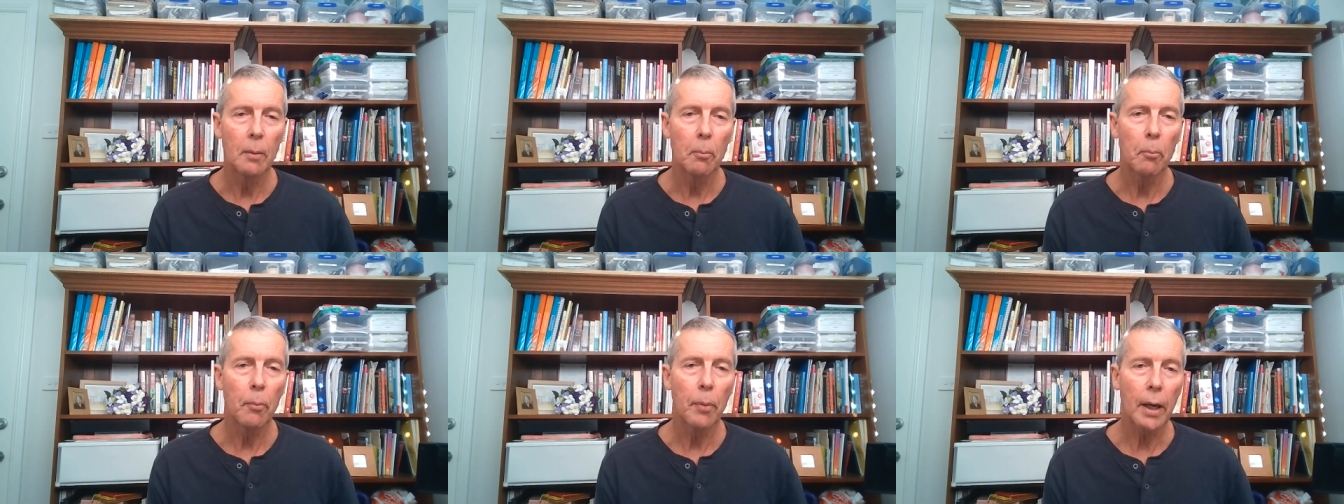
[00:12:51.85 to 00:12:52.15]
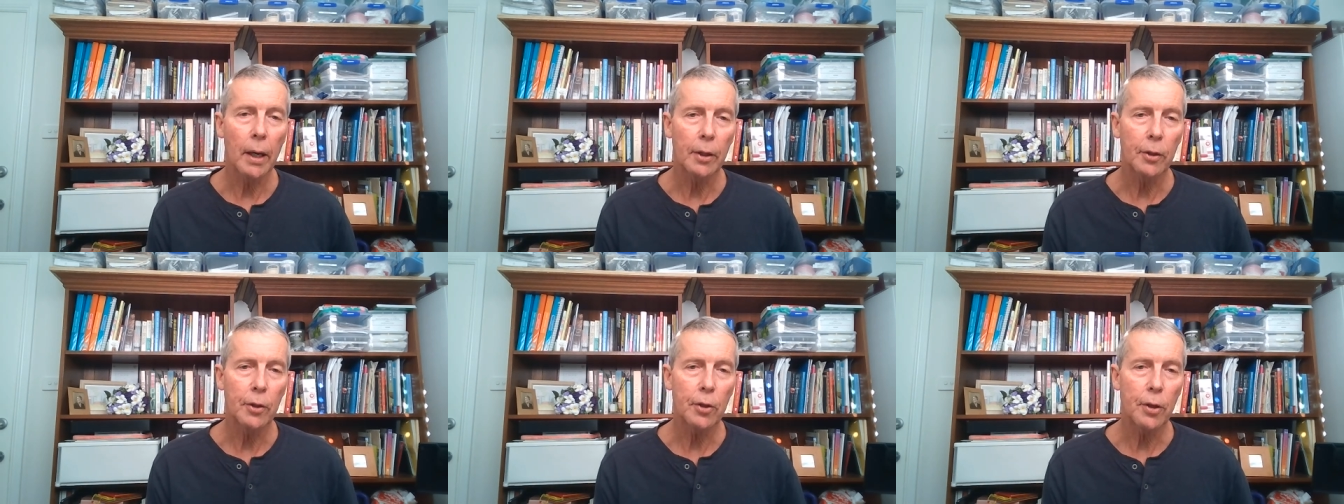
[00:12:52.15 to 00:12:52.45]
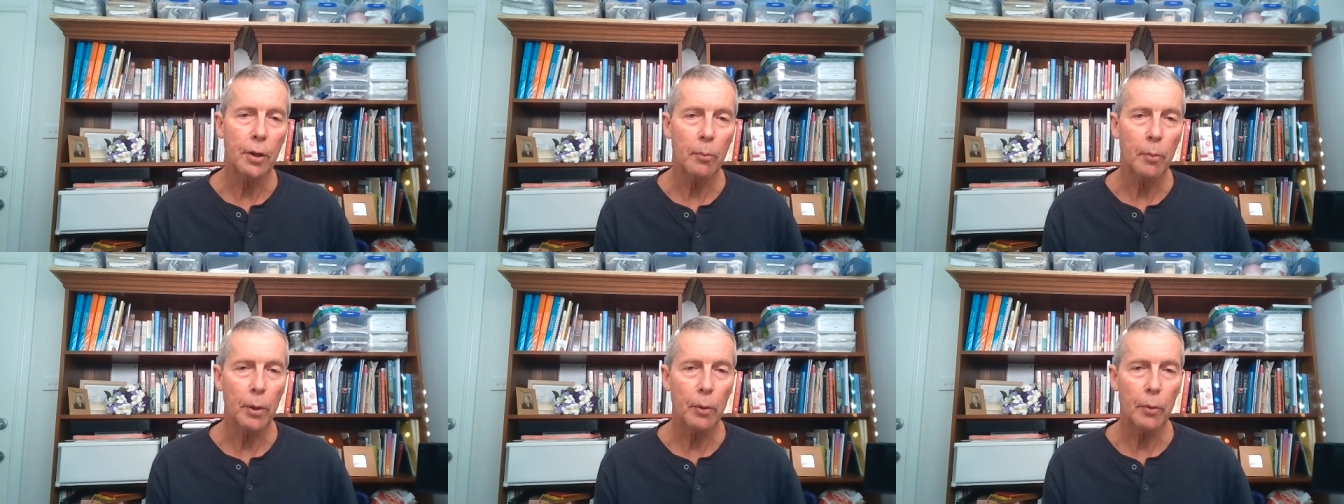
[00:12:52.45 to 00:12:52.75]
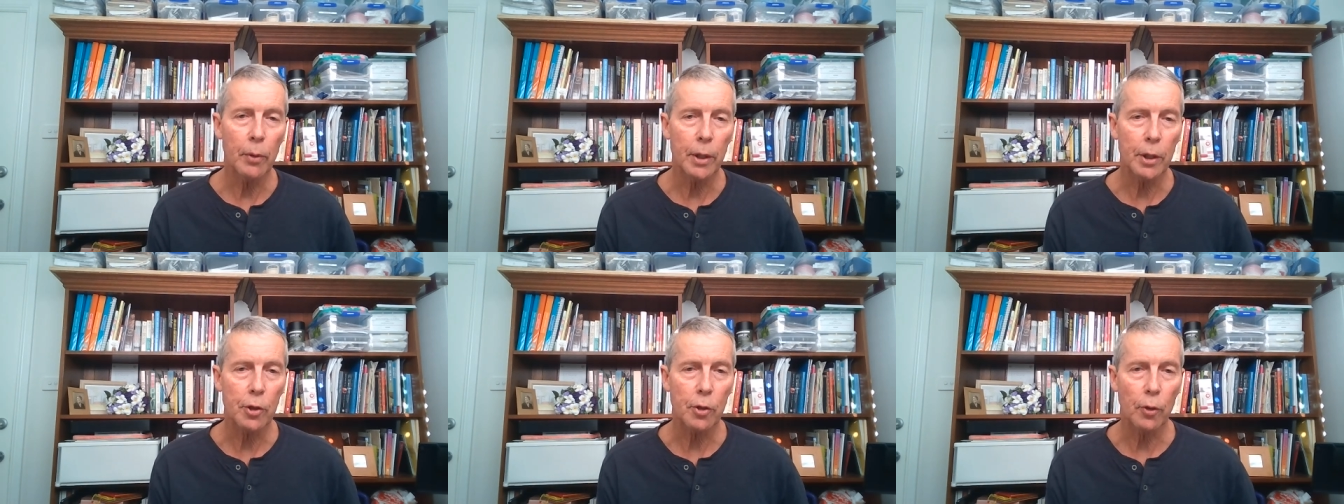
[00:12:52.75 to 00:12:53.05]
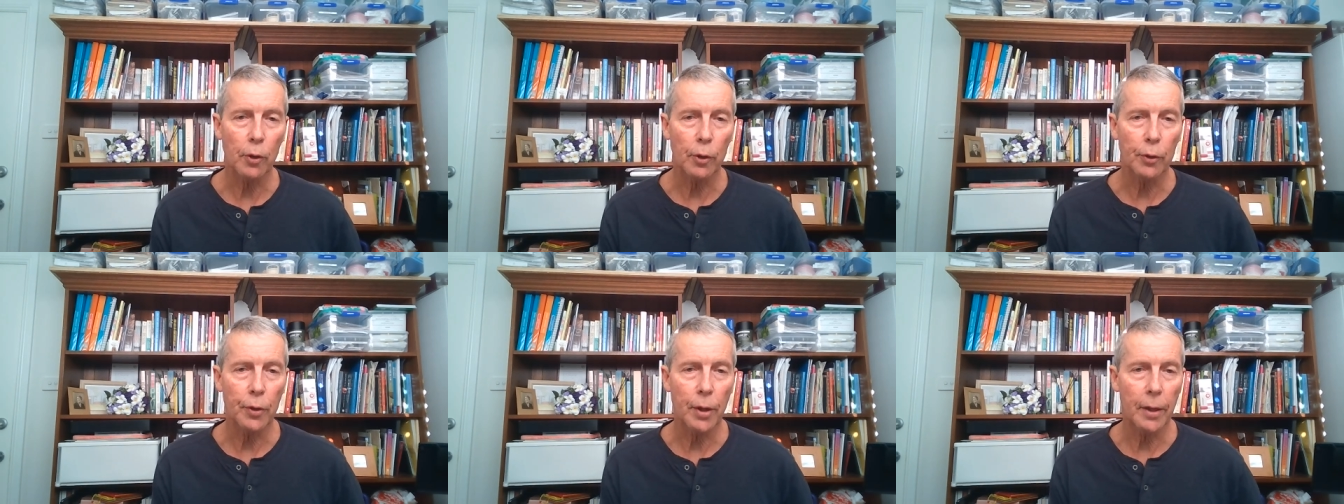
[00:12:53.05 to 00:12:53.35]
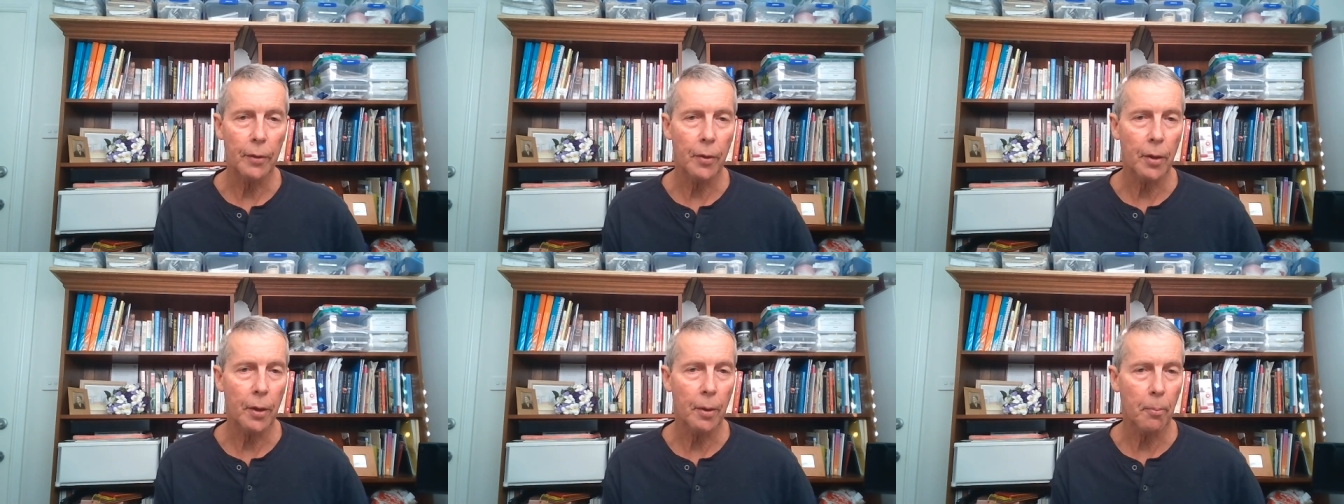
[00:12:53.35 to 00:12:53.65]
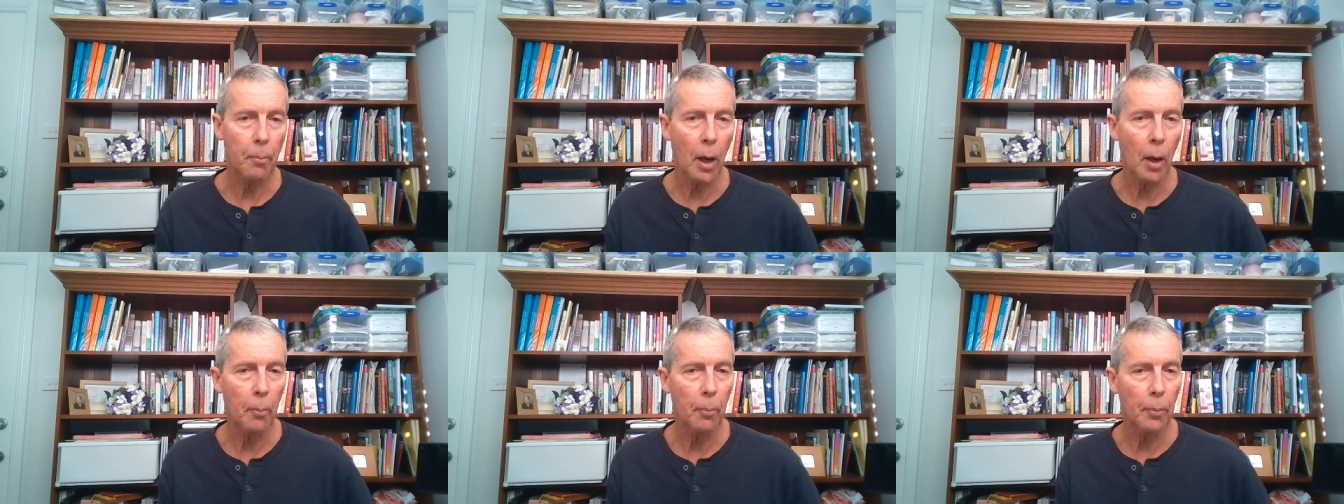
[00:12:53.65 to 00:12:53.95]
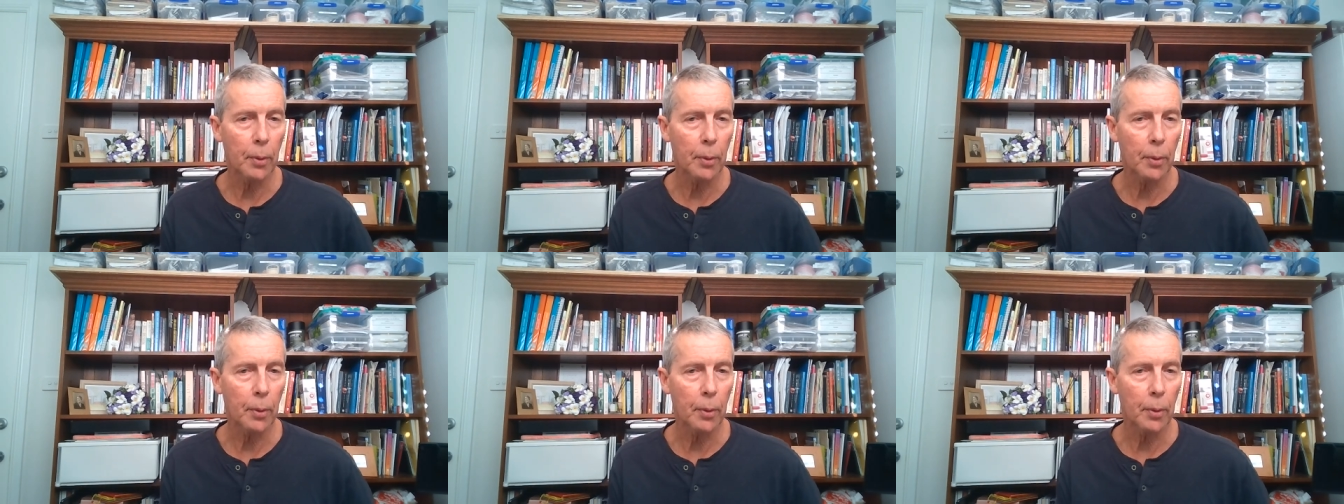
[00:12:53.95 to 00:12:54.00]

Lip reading: but you can be reassured that the pump